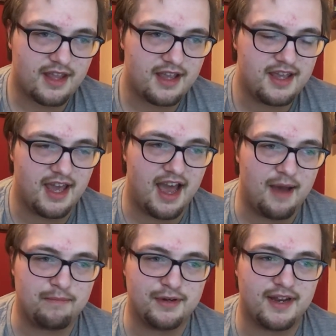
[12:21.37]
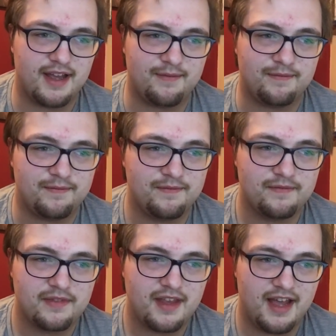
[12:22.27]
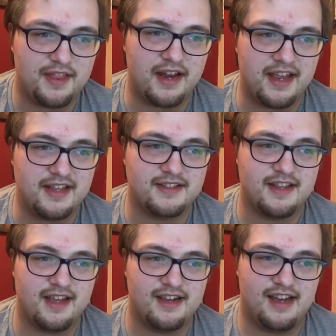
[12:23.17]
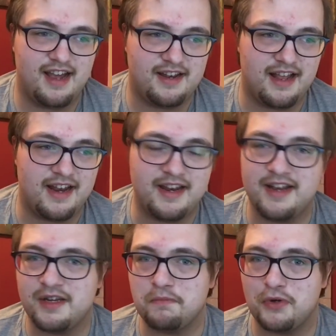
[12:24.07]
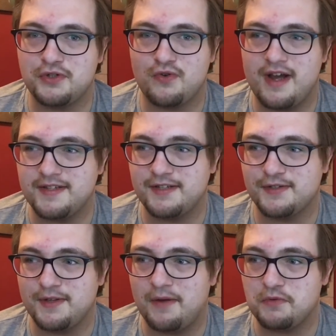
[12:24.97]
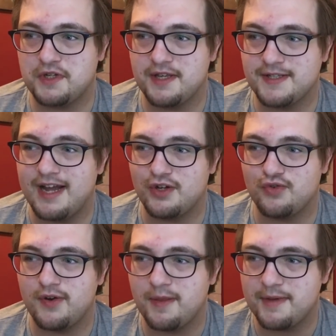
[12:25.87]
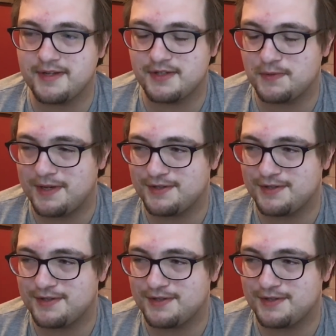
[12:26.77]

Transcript: yeah, but um, and then he uh, then he needed moisturizing, so that was Cassandra in the mix as well.